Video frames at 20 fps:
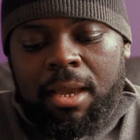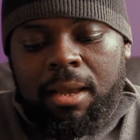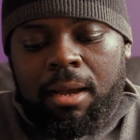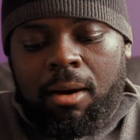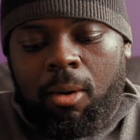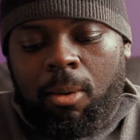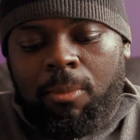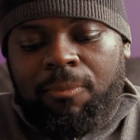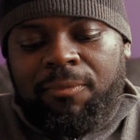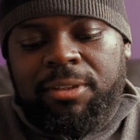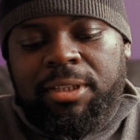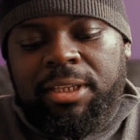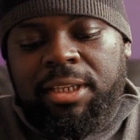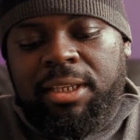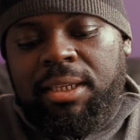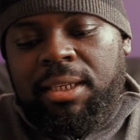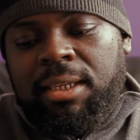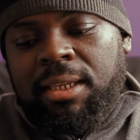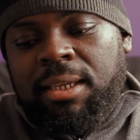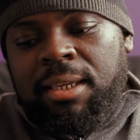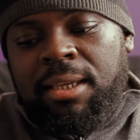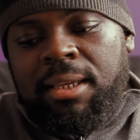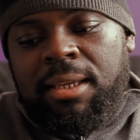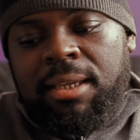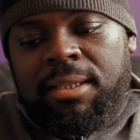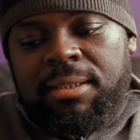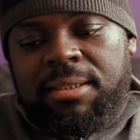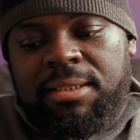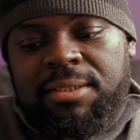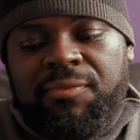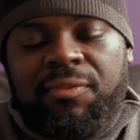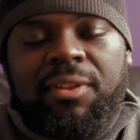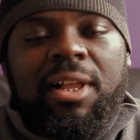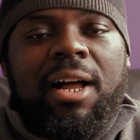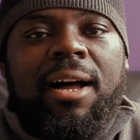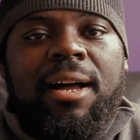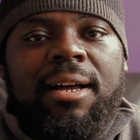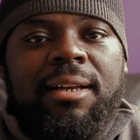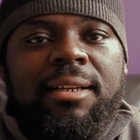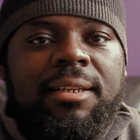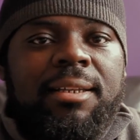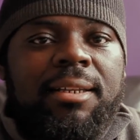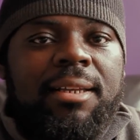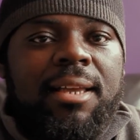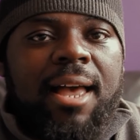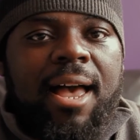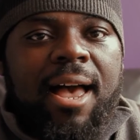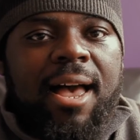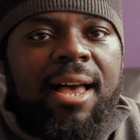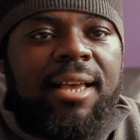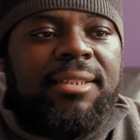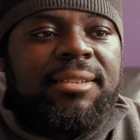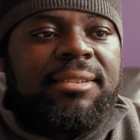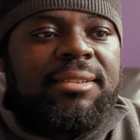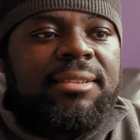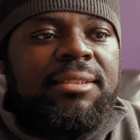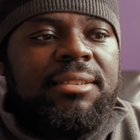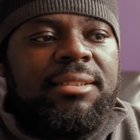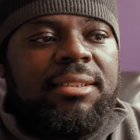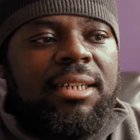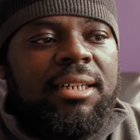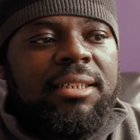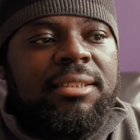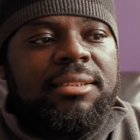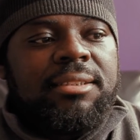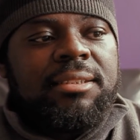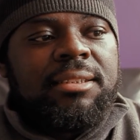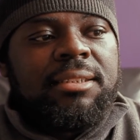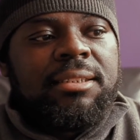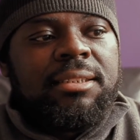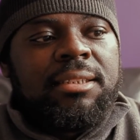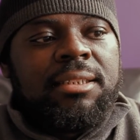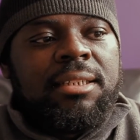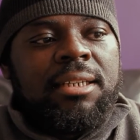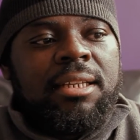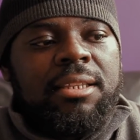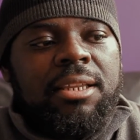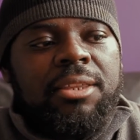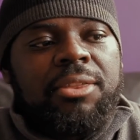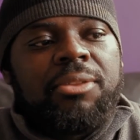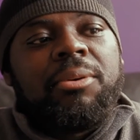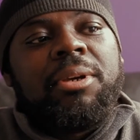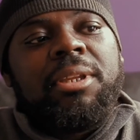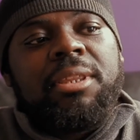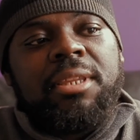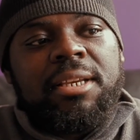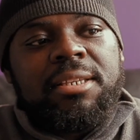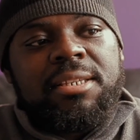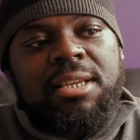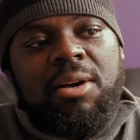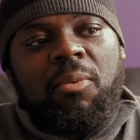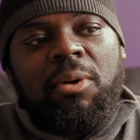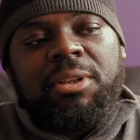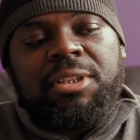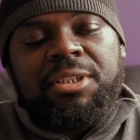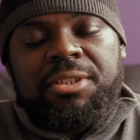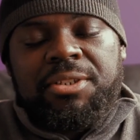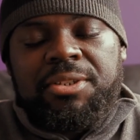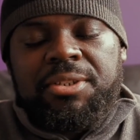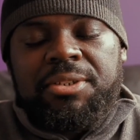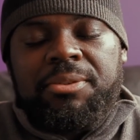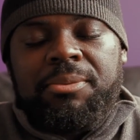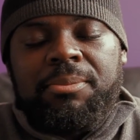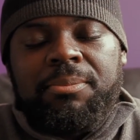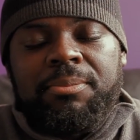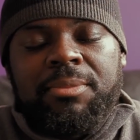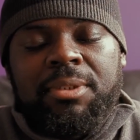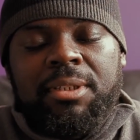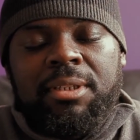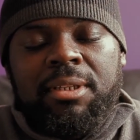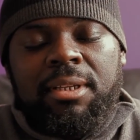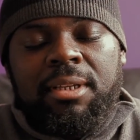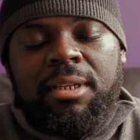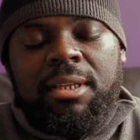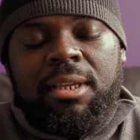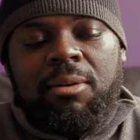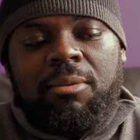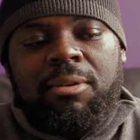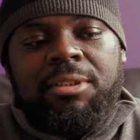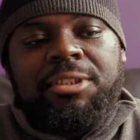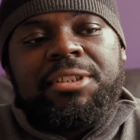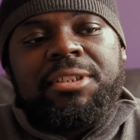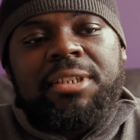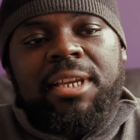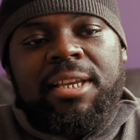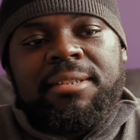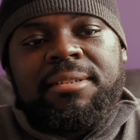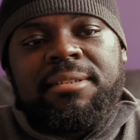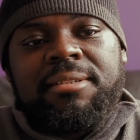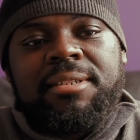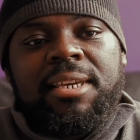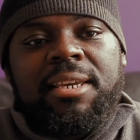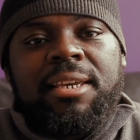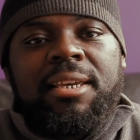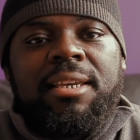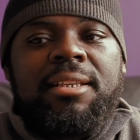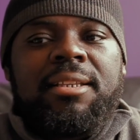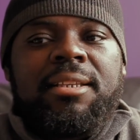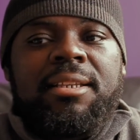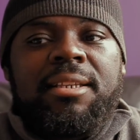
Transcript: hopefully, this vlog has done the three things I wanted to do, which is entertain,